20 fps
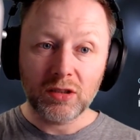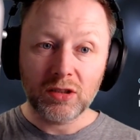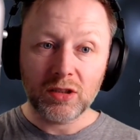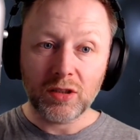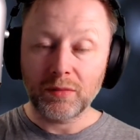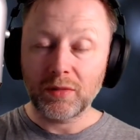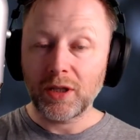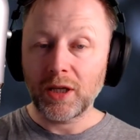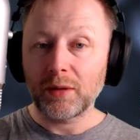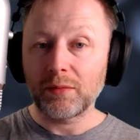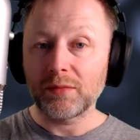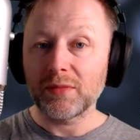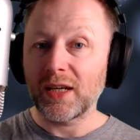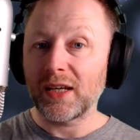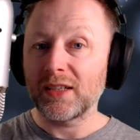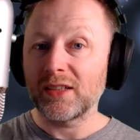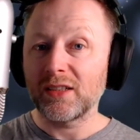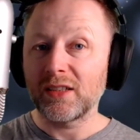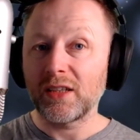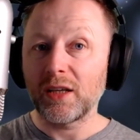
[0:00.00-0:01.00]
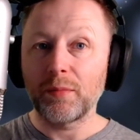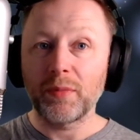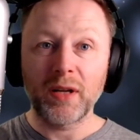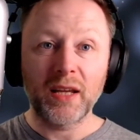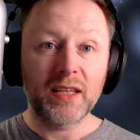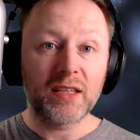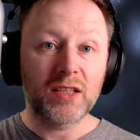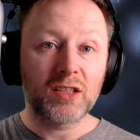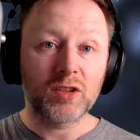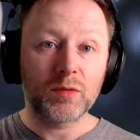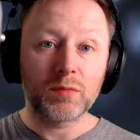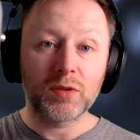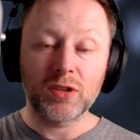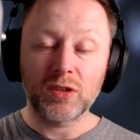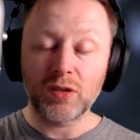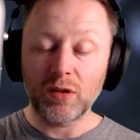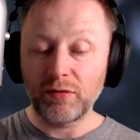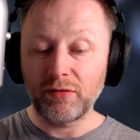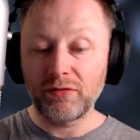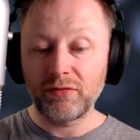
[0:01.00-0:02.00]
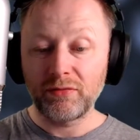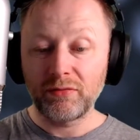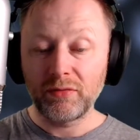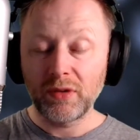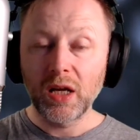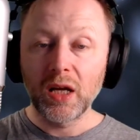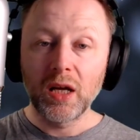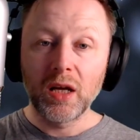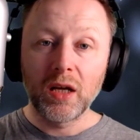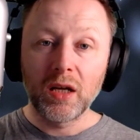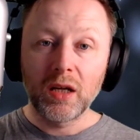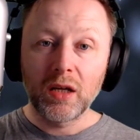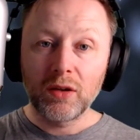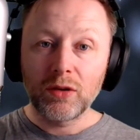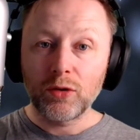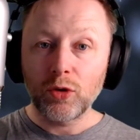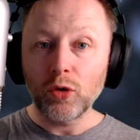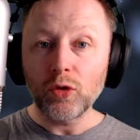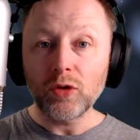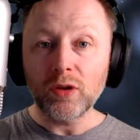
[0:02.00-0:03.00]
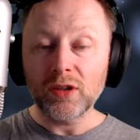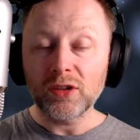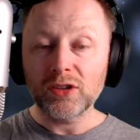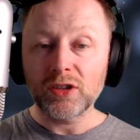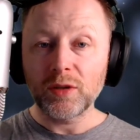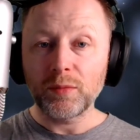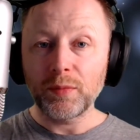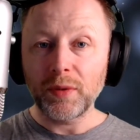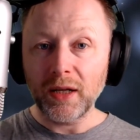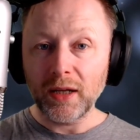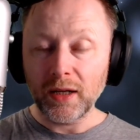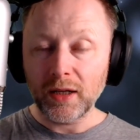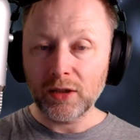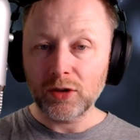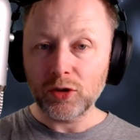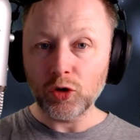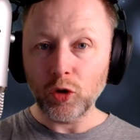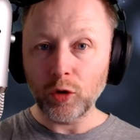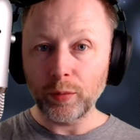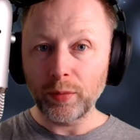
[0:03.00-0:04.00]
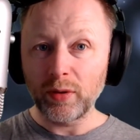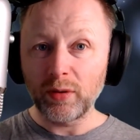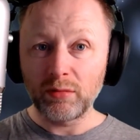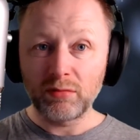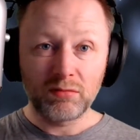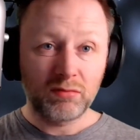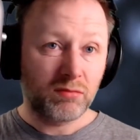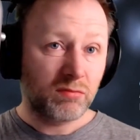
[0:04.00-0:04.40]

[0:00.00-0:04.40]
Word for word: Sometimes asked to print some stuff. Two years he'd been in that job.